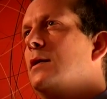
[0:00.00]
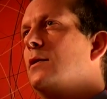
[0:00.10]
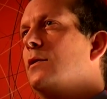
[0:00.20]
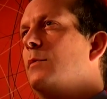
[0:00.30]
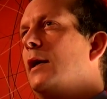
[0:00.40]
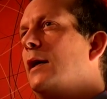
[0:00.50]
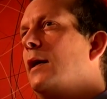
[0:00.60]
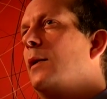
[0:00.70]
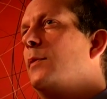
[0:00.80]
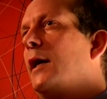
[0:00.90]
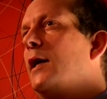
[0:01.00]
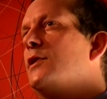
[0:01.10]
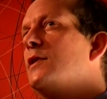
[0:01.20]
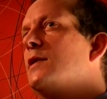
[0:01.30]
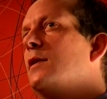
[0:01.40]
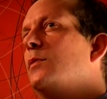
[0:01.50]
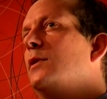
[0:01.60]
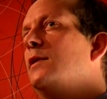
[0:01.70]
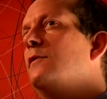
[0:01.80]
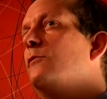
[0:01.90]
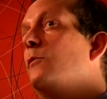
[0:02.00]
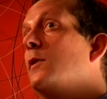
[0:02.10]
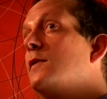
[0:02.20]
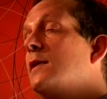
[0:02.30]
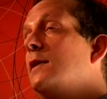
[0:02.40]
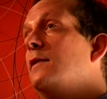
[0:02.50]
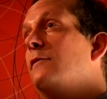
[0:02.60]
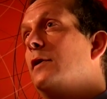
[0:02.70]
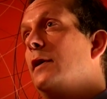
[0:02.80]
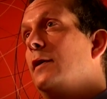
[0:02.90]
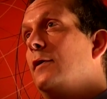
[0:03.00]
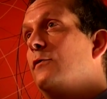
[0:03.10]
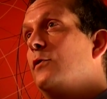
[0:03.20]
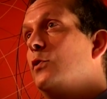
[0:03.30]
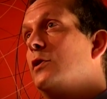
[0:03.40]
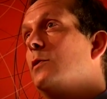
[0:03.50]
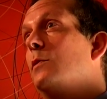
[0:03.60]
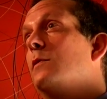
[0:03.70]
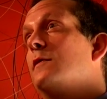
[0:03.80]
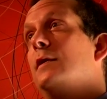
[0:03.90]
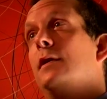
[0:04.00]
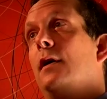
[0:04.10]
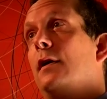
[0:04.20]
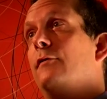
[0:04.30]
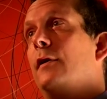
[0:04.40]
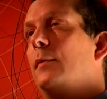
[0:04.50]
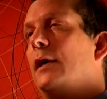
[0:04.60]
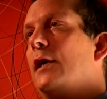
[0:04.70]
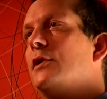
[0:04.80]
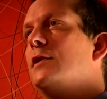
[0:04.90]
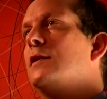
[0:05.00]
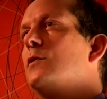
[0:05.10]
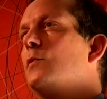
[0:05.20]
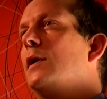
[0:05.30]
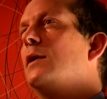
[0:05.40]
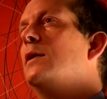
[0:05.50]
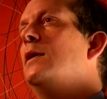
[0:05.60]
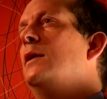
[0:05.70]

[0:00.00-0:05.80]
So in medical applications, I believe we will see in the very near future, we will see a lot of applications where